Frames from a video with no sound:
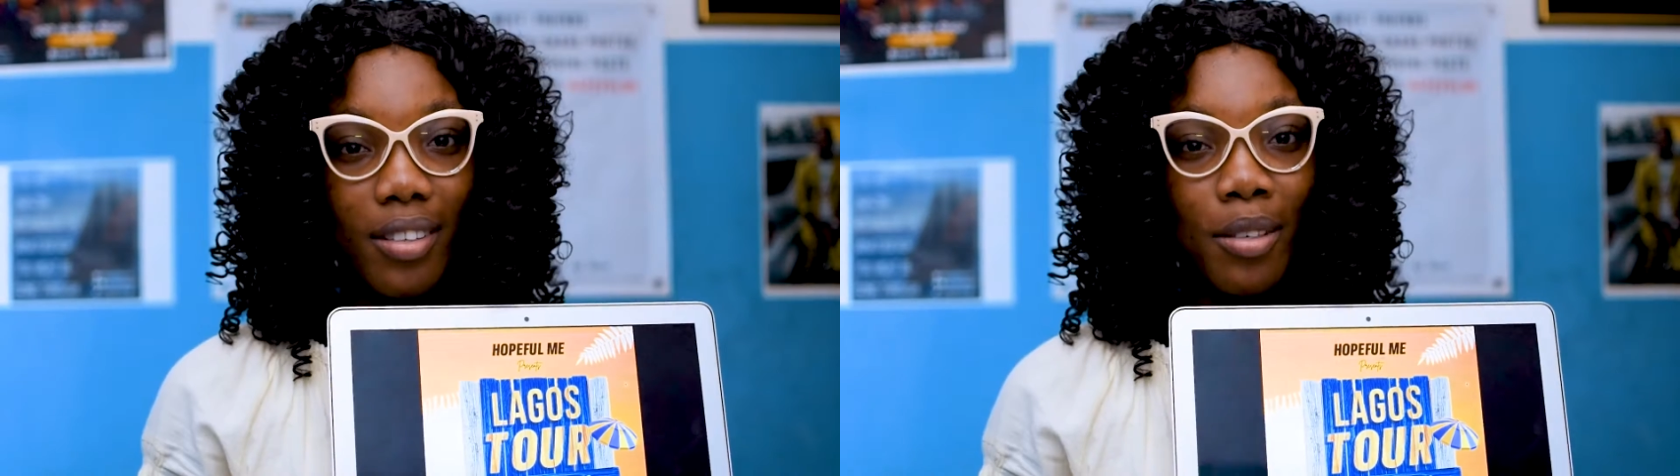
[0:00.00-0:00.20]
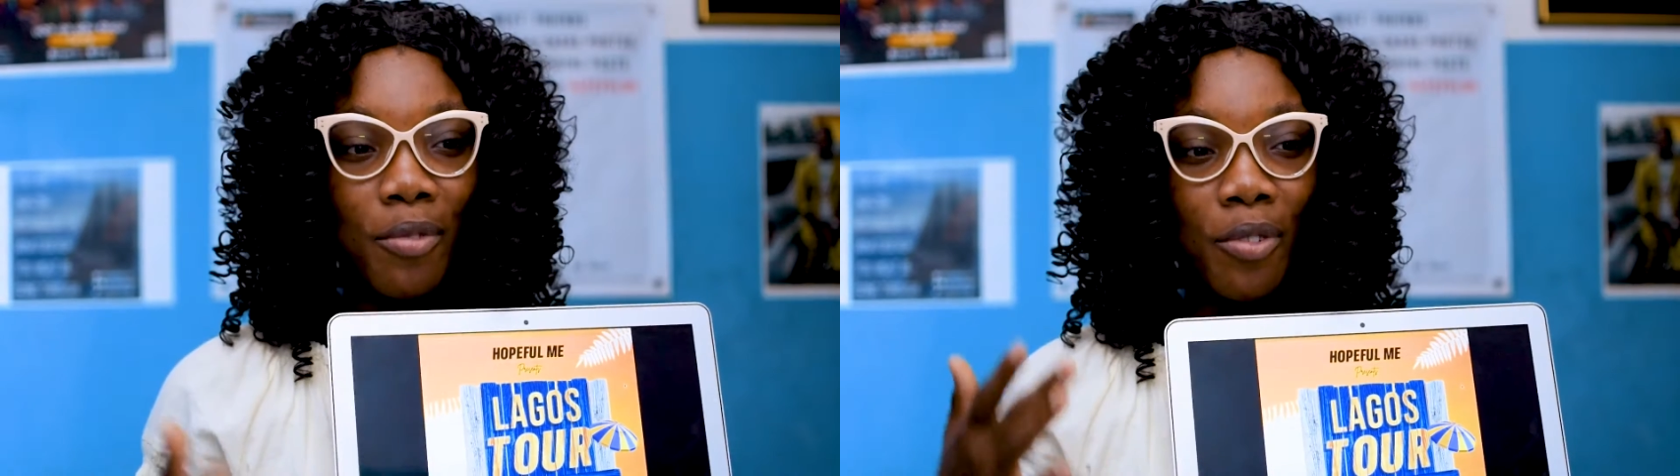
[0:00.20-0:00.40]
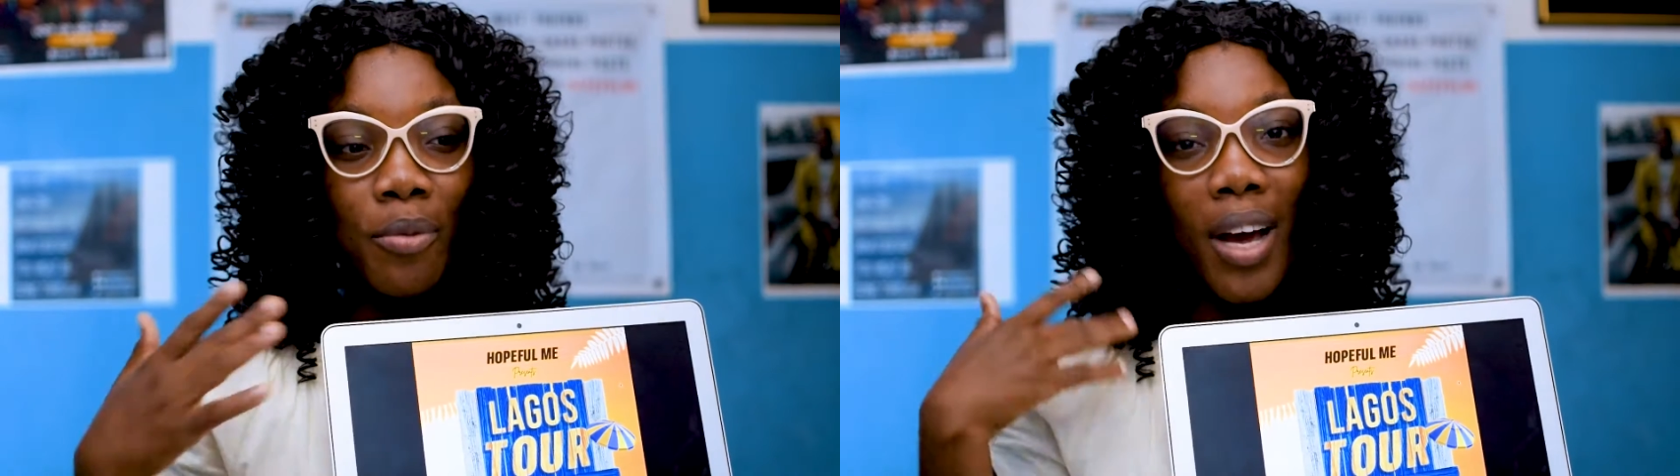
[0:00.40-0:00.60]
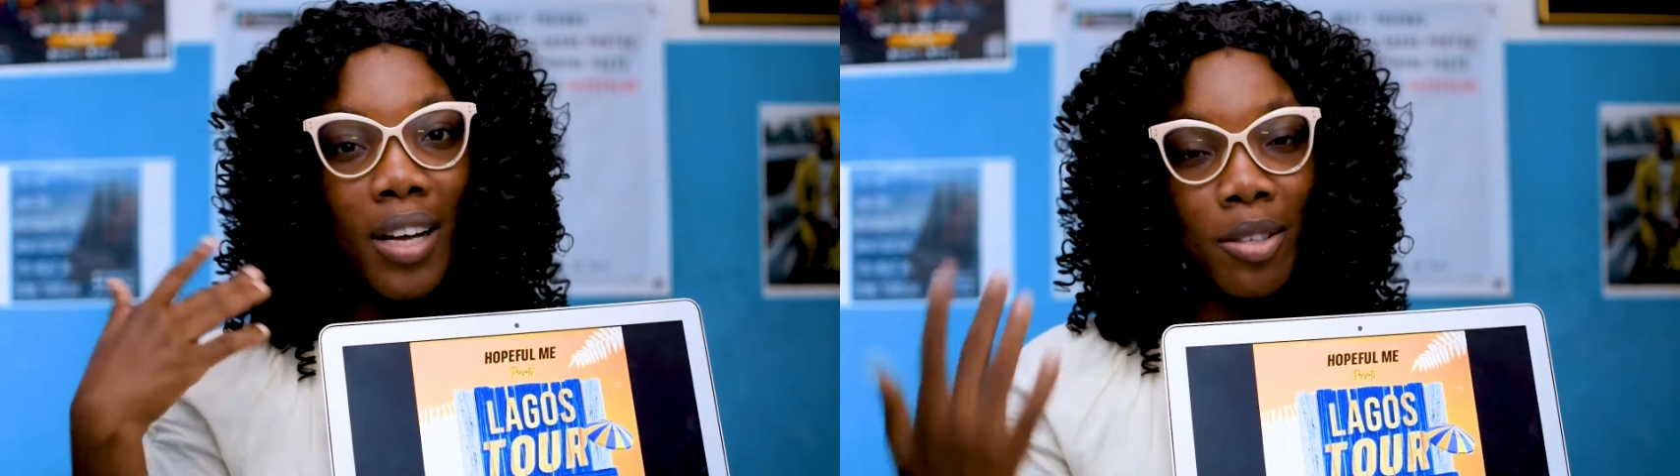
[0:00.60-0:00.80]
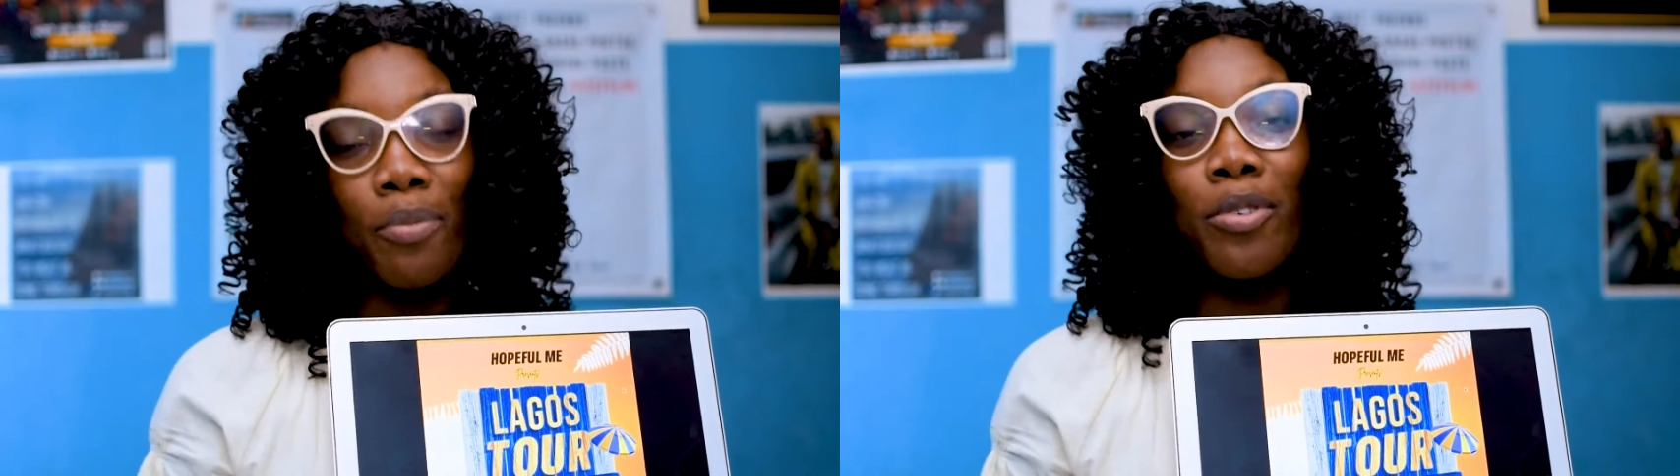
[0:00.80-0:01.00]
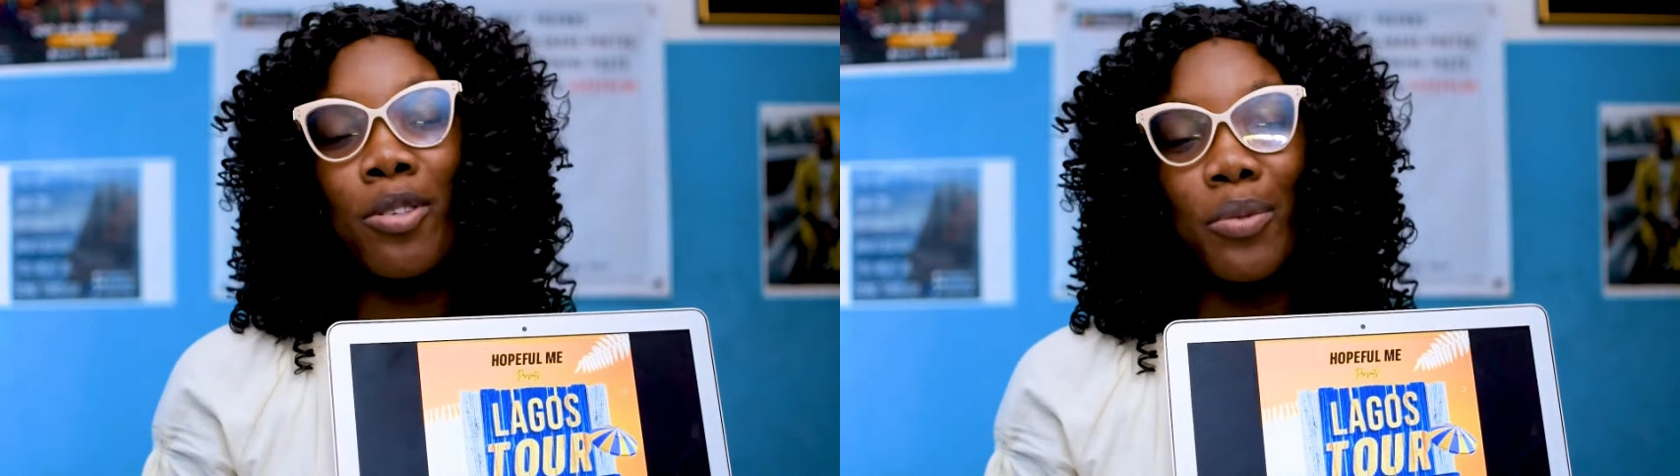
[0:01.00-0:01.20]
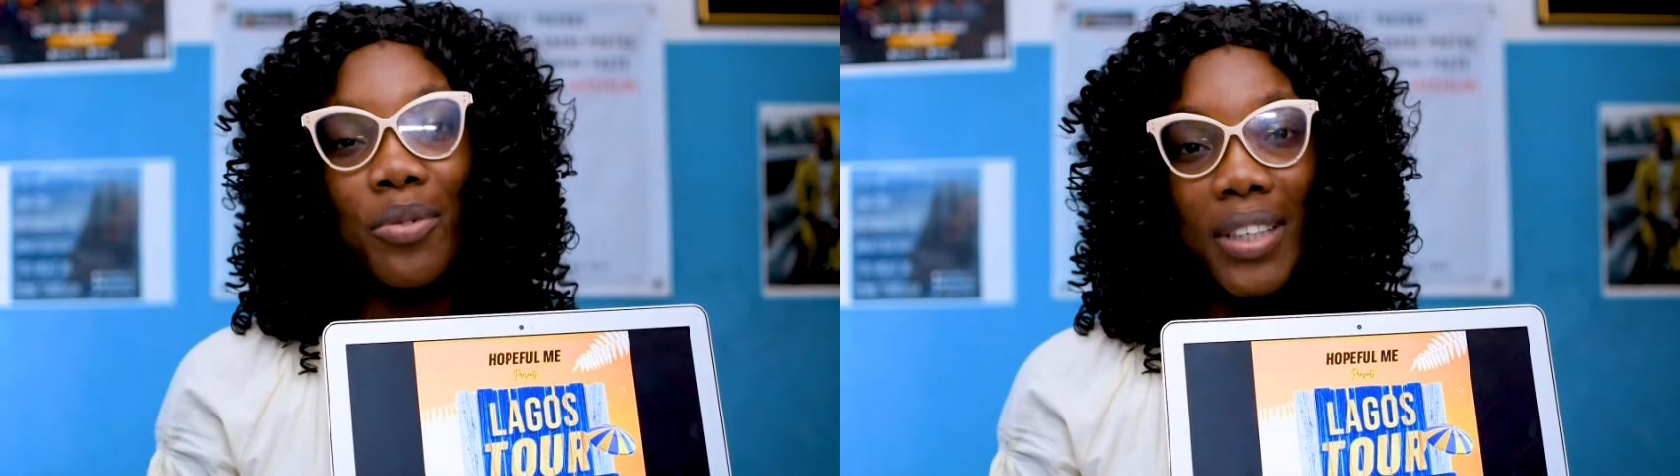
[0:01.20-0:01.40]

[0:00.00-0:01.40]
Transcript: The movie we are supposed to be